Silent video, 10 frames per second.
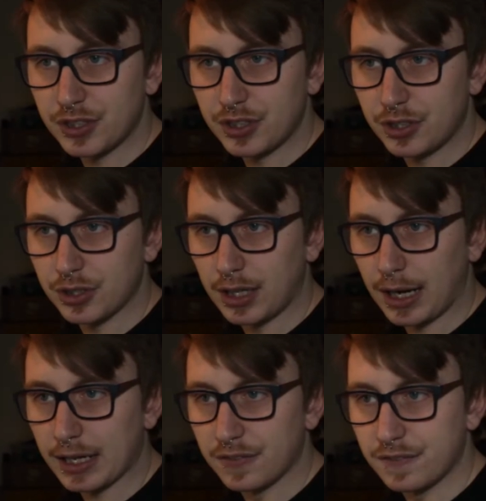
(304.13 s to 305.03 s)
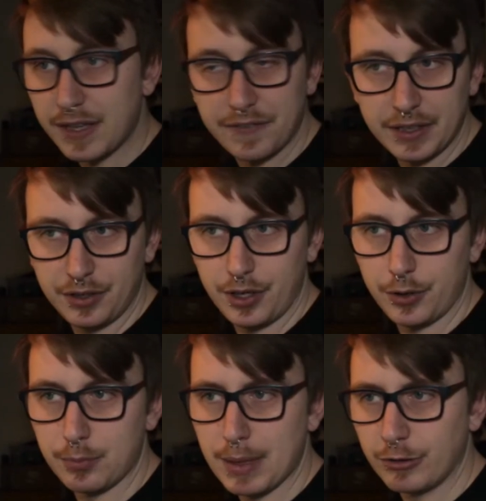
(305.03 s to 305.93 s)
to her lack of faith in her own
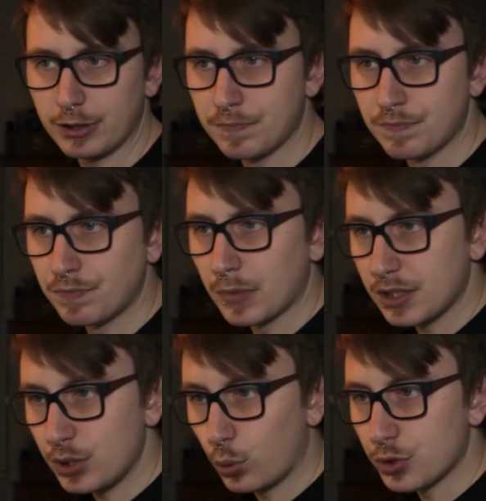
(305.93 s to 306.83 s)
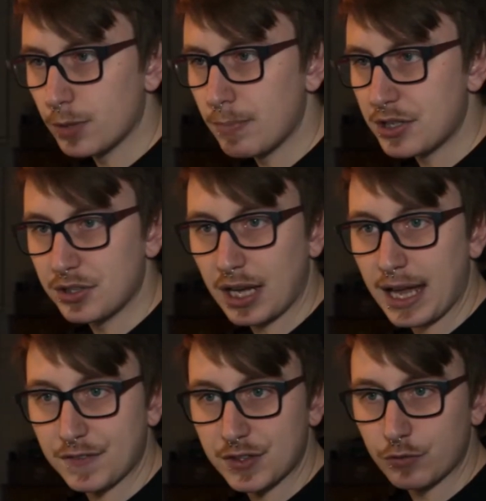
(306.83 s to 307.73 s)
memory. She also mentioned
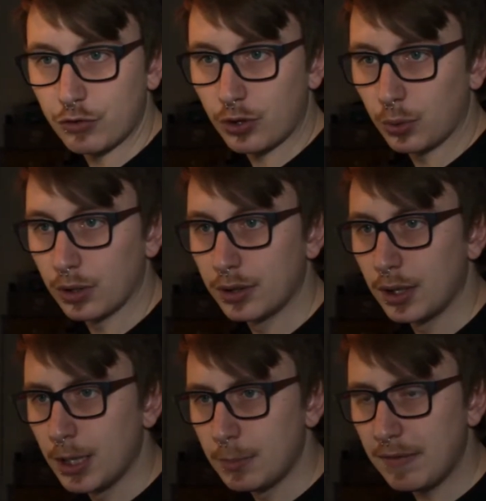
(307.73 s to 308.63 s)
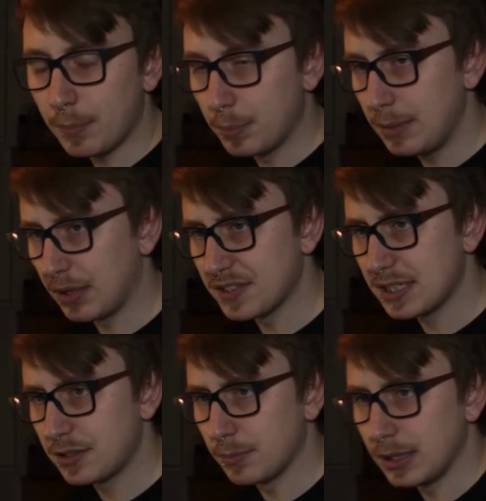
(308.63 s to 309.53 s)
F's role. People have said
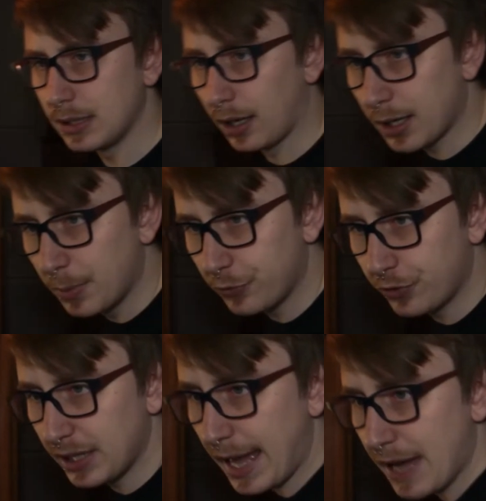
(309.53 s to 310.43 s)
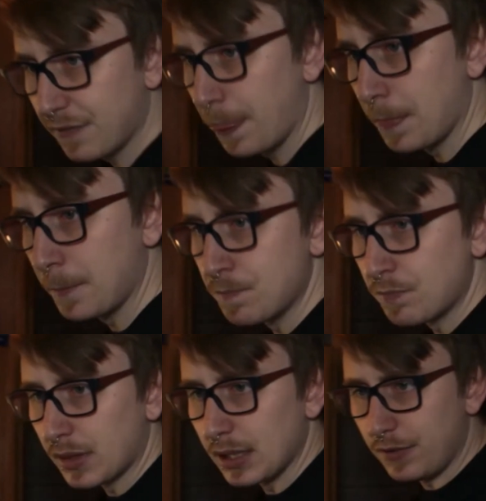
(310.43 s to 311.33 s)
to me, like my friend F,
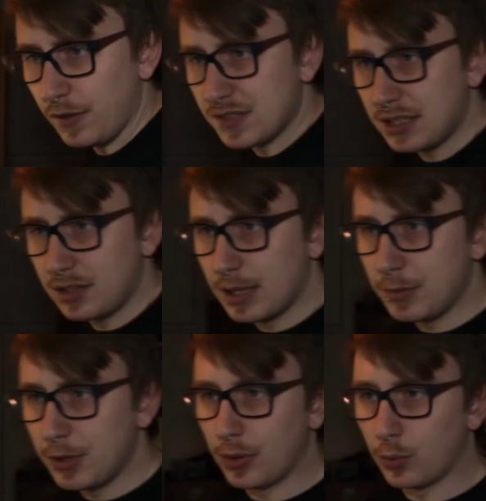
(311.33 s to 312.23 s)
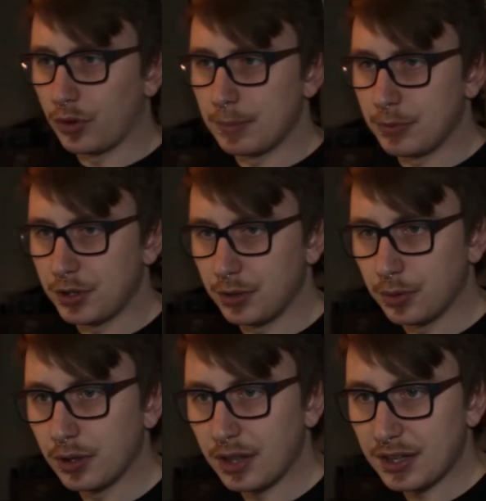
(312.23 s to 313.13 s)
if you've said to them you don't want them to,
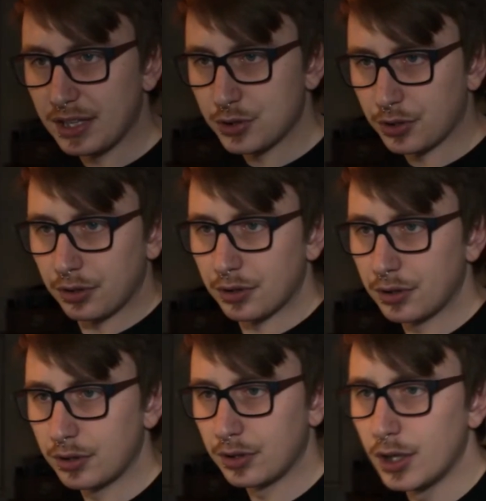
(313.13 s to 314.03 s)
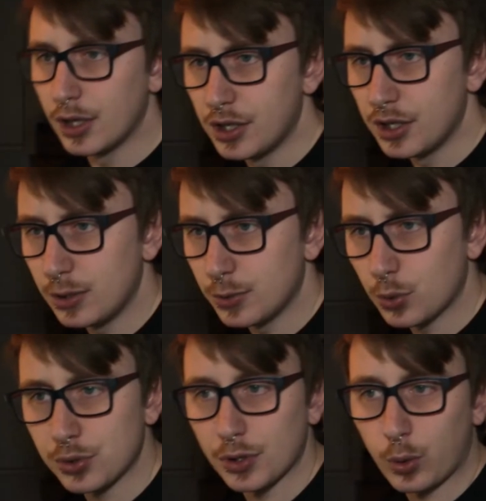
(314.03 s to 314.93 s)
then they shouldn't. She was
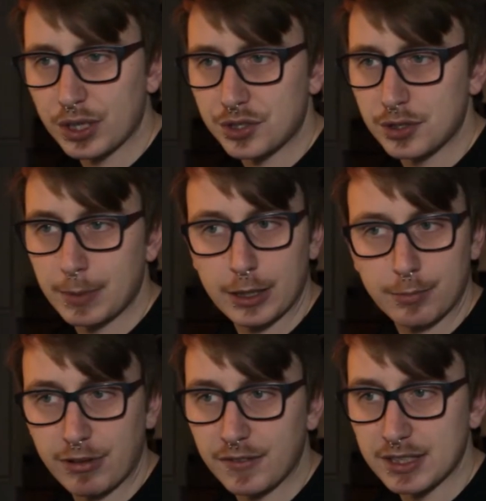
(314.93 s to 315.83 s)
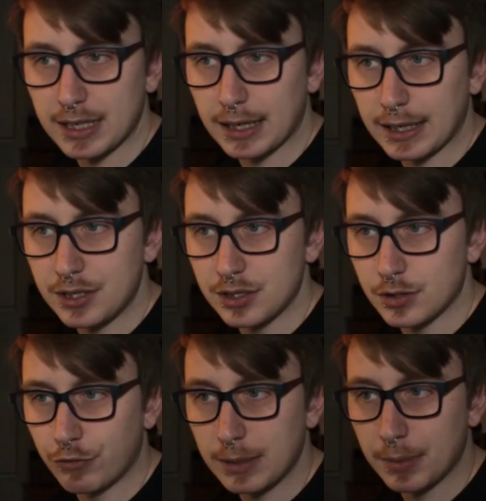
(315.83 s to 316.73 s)
also questioned about previous allegations of
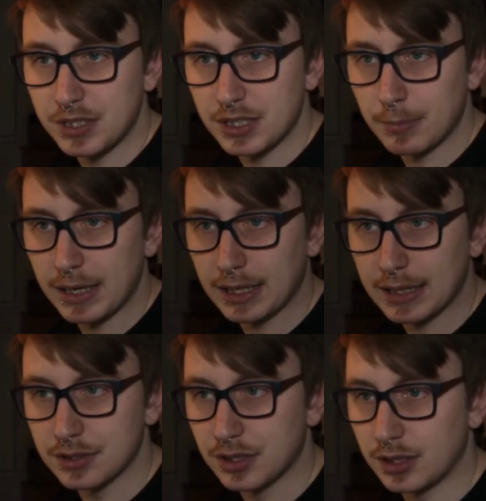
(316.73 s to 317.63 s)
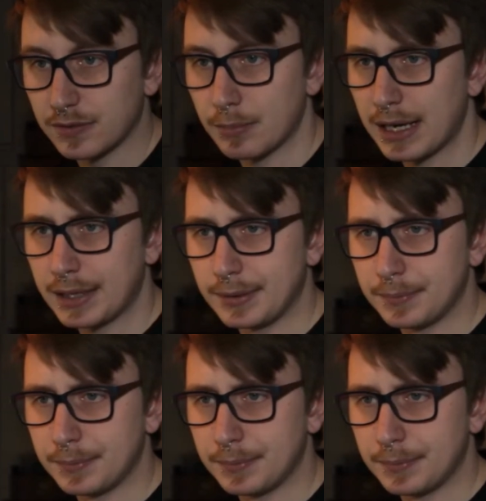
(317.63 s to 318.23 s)
rape she had made against another man.